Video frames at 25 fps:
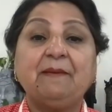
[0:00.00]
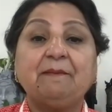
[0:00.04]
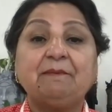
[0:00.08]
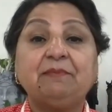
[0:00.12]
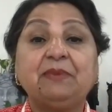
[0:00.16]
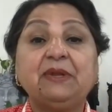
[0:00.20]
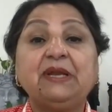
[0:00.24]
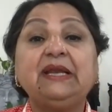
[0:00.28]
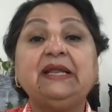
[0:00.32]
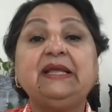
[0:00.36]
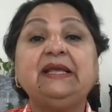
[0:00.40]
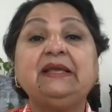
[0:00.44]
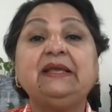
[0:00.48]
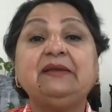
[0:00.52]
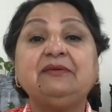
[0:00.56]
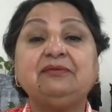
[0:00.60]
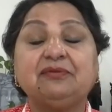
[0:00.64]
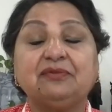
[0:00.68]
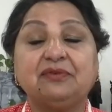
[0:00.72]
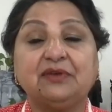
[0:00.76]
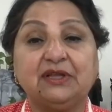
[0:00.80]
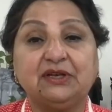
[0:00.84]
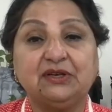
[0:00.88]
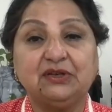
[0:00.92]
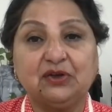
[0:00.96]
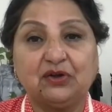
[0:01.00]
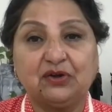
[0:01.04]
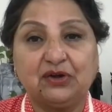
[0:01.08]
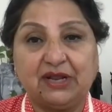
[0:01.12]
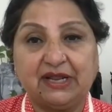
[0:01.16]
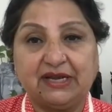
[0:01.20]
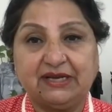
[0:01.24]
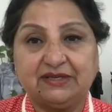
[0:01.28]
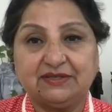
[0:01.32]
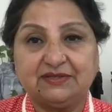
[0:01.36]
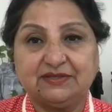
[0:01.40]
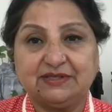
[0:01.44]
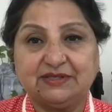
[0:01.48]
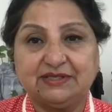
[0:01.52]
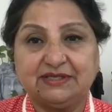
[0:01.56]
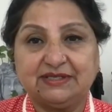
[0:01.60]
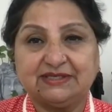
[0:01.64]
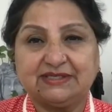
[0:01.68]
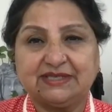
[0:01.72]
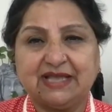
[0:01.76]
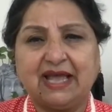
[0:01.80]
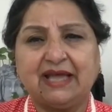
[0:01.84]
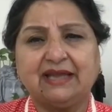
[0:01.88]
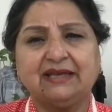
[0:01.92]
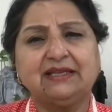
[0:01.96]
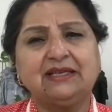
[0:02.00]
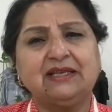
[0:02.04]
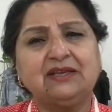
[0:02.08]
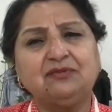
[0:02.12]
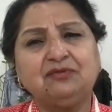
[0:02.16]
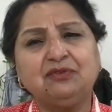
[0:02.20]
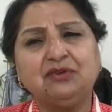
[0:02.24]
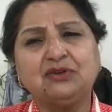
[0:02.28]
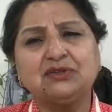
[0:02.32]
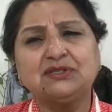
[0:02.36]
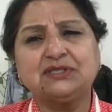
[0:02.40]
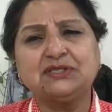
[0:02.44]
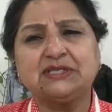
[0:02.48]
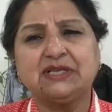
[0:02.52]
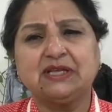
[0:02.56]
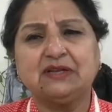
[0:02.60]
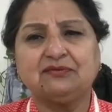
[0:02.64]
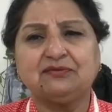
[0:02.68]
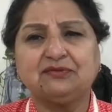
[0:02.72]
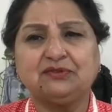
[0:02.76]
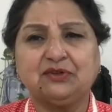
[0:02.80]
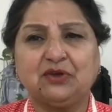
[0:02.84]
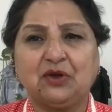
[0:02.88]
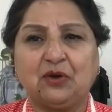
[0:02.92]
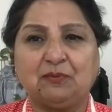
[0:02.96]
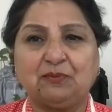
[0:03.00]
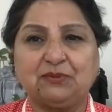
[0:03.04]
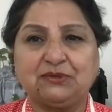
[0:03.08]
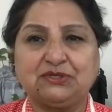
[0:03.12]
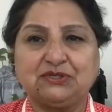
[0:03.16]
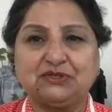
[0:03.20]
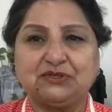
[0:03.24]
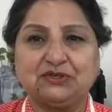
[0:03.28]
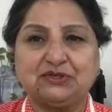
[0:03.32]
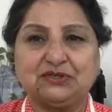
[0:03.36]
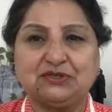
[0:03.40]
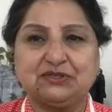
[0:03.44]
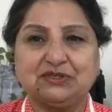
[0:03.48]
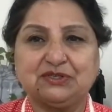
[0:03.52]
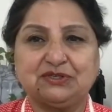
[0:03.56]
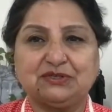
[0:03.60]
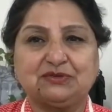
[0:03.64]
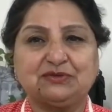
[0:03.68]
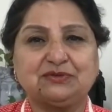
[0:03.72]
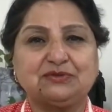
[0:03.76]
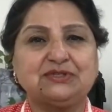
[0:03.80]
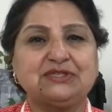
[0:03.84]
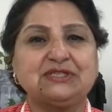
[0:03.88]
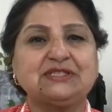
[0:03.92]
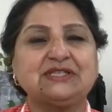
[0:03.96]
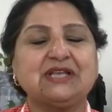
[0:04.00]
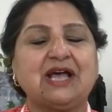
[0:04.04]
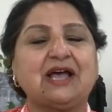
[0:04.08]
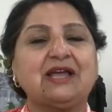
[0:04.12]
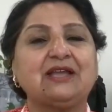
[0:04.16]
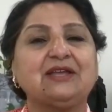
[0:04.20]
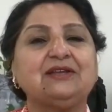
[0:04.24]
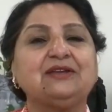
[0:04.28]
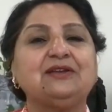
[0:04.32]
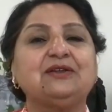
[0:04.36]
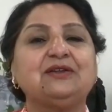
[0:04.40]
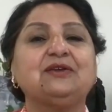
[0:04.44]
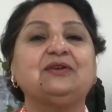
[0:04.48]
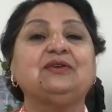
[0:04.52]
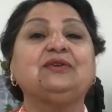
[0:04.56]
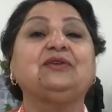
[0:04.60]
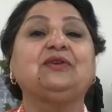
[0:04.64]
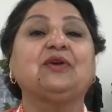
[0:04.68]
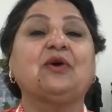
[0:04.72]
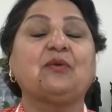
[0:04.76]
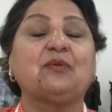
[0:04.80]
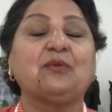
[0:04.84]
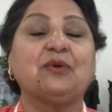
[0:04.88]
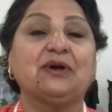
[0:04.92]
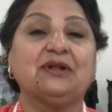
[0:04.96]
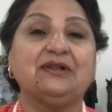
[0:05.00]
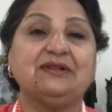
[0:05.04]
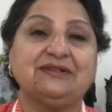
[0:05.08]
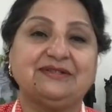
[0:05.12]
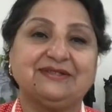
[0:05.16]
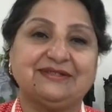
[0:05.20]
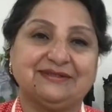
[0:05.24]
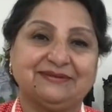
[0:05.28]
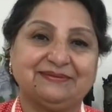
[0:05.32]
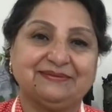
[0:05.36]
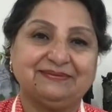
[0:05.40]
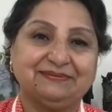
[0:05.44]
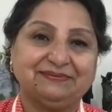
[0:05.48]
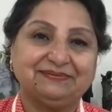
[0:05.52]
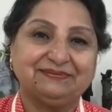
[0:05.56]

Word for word: Believe in your energies and give yourself the opportunity to design your world.